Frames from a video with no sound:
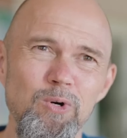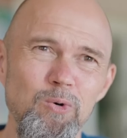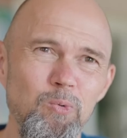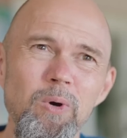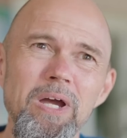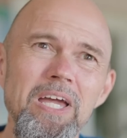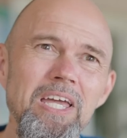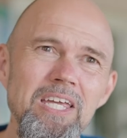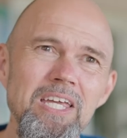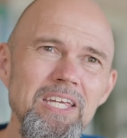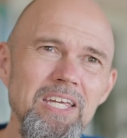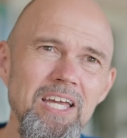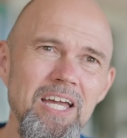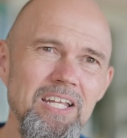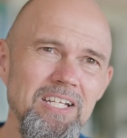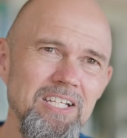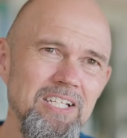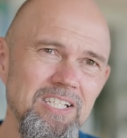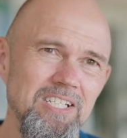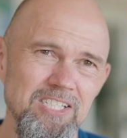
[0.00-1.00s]
away
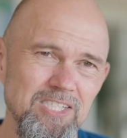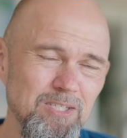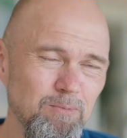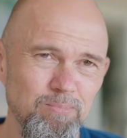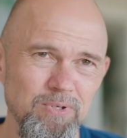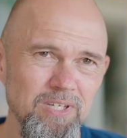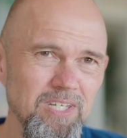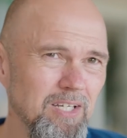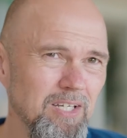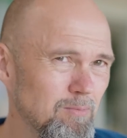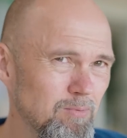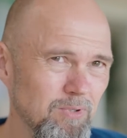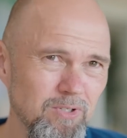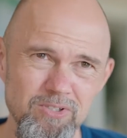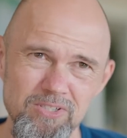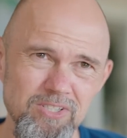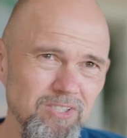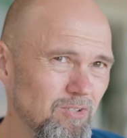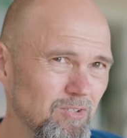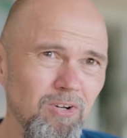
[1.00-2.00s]
and it disappear,
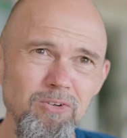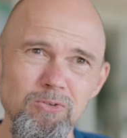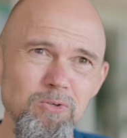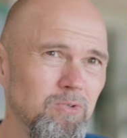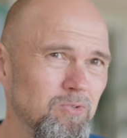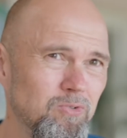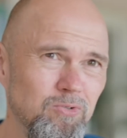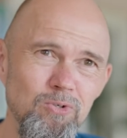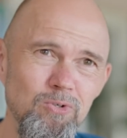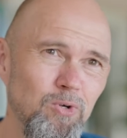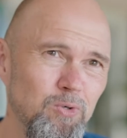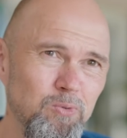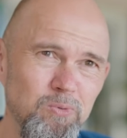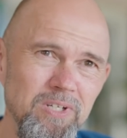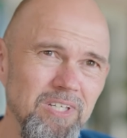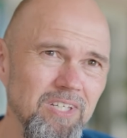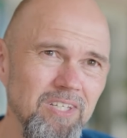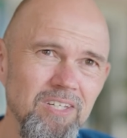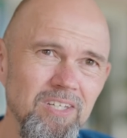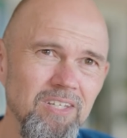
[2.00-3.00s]
because it's not going to go
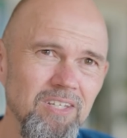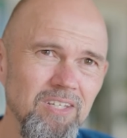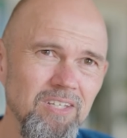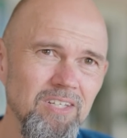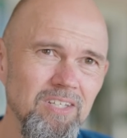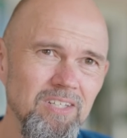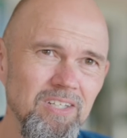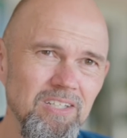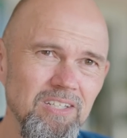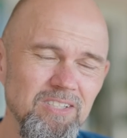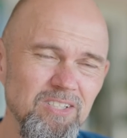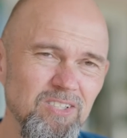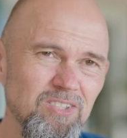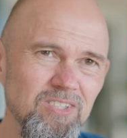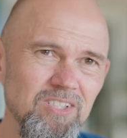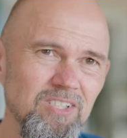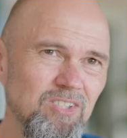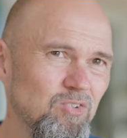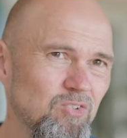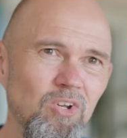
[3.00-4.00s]
away.
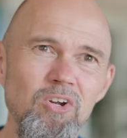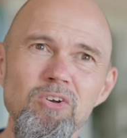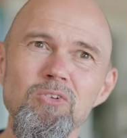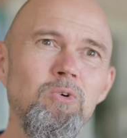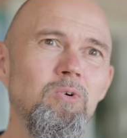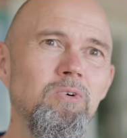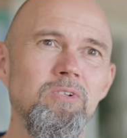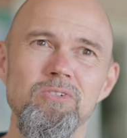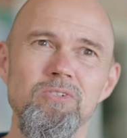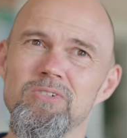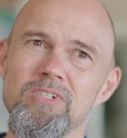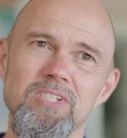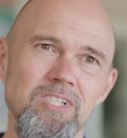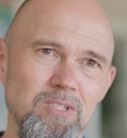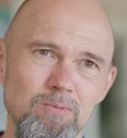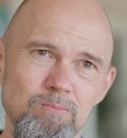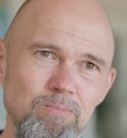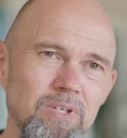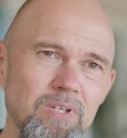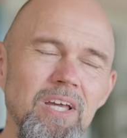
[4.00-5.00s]
It's not going to
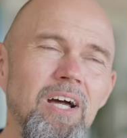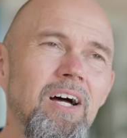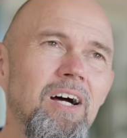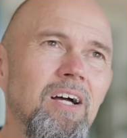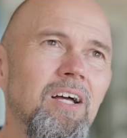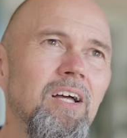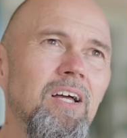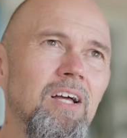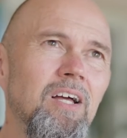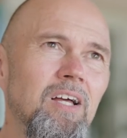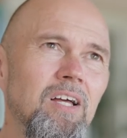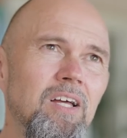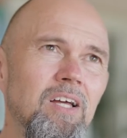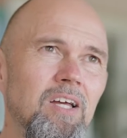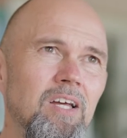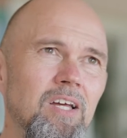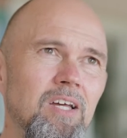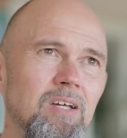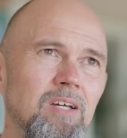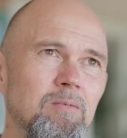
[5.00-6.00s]
disappear.
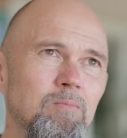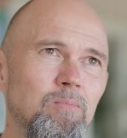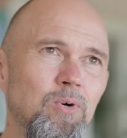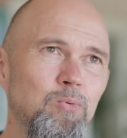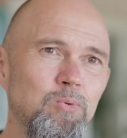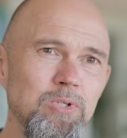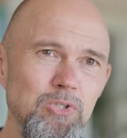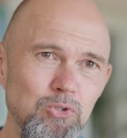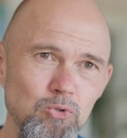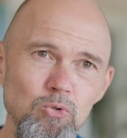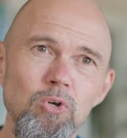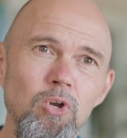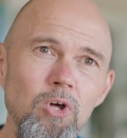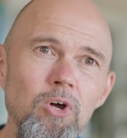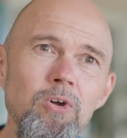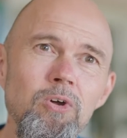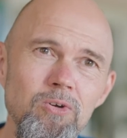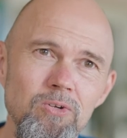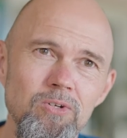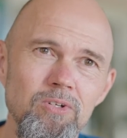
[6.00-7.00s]
But we should
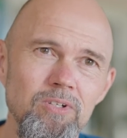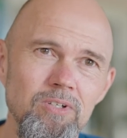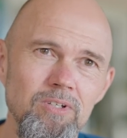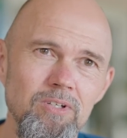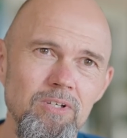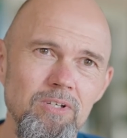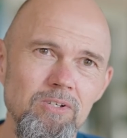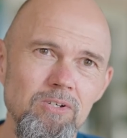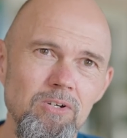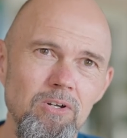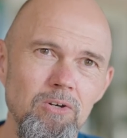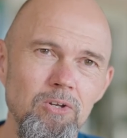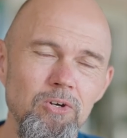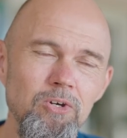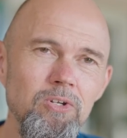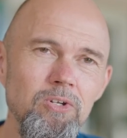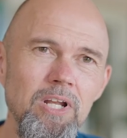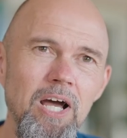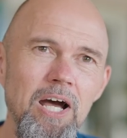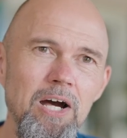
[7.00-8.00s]

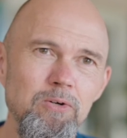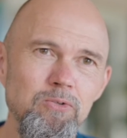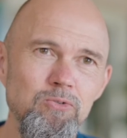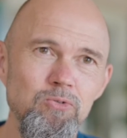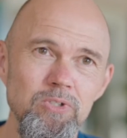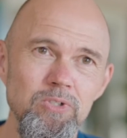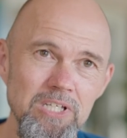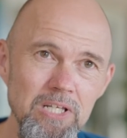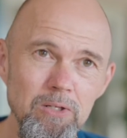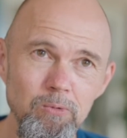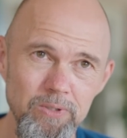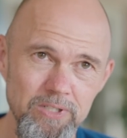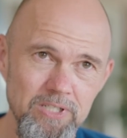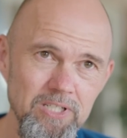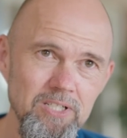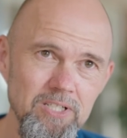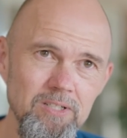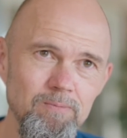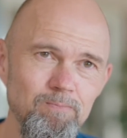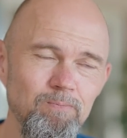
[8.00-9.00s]
learn how to deal with
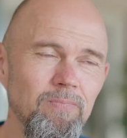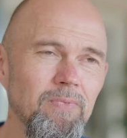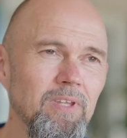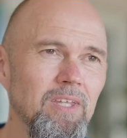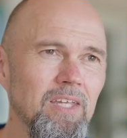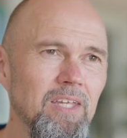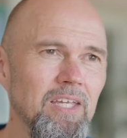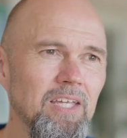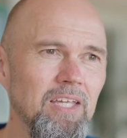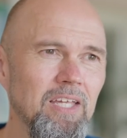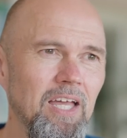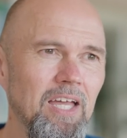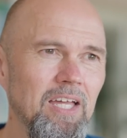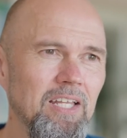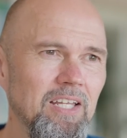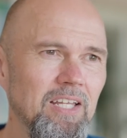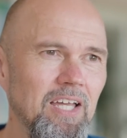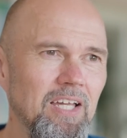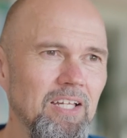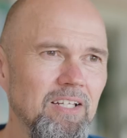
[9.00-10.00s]
it.
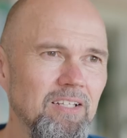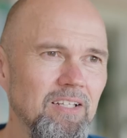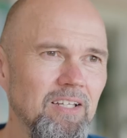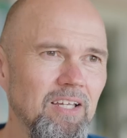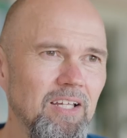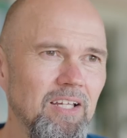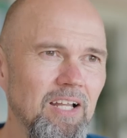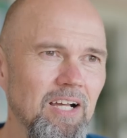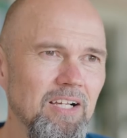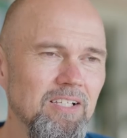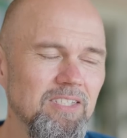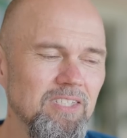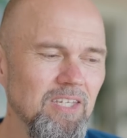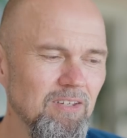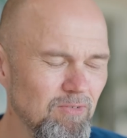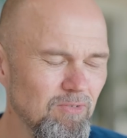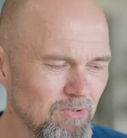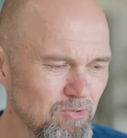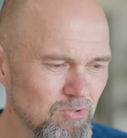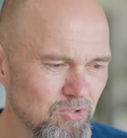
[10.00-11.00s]
And I can
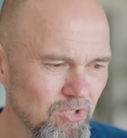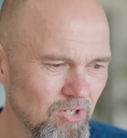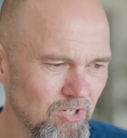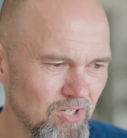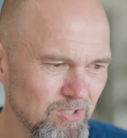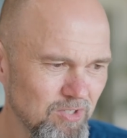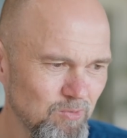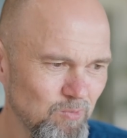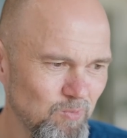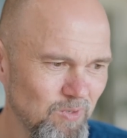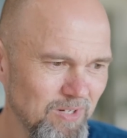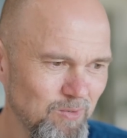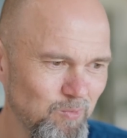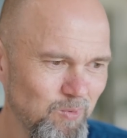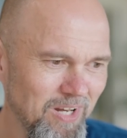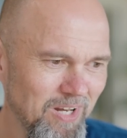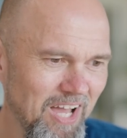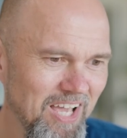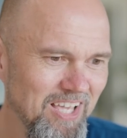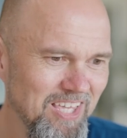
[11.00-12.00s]
say very short,
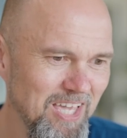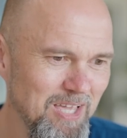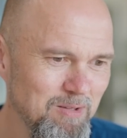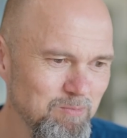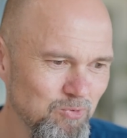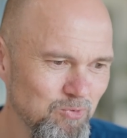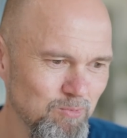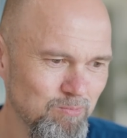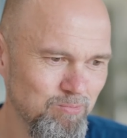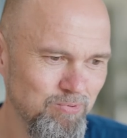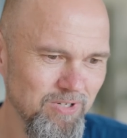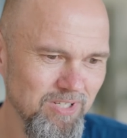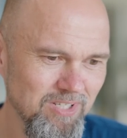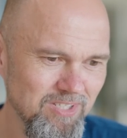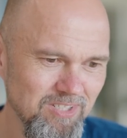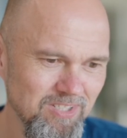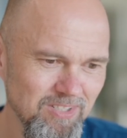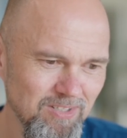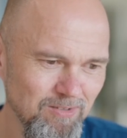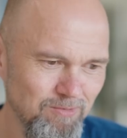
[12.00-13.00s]
when I came to
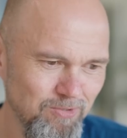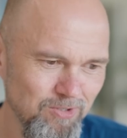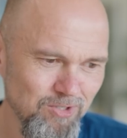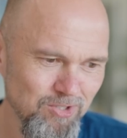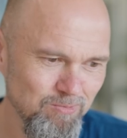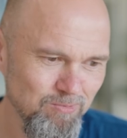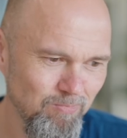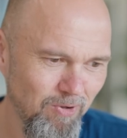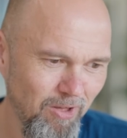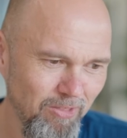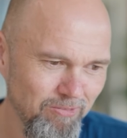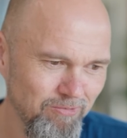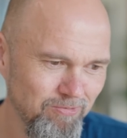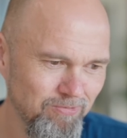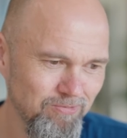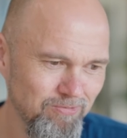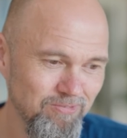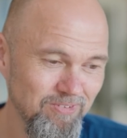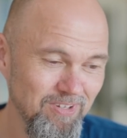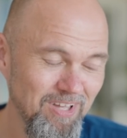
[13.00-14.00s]
prison the first
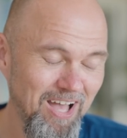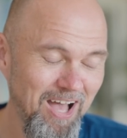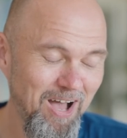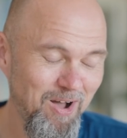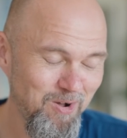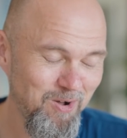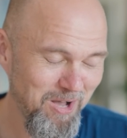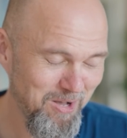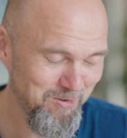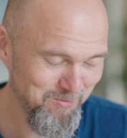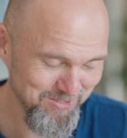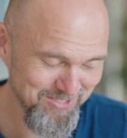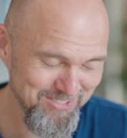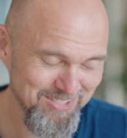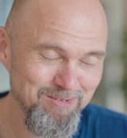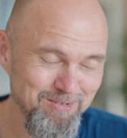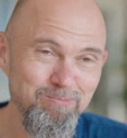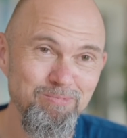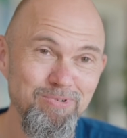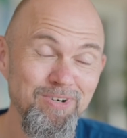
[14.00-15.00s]
month, I was
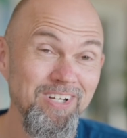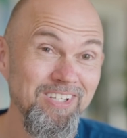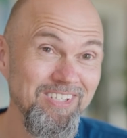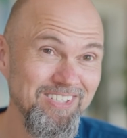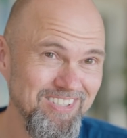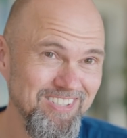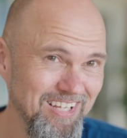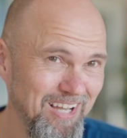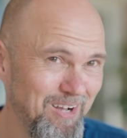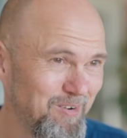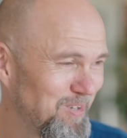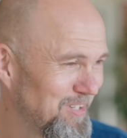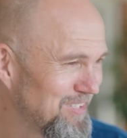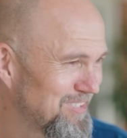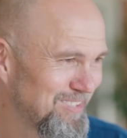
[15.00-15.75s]
depressed. I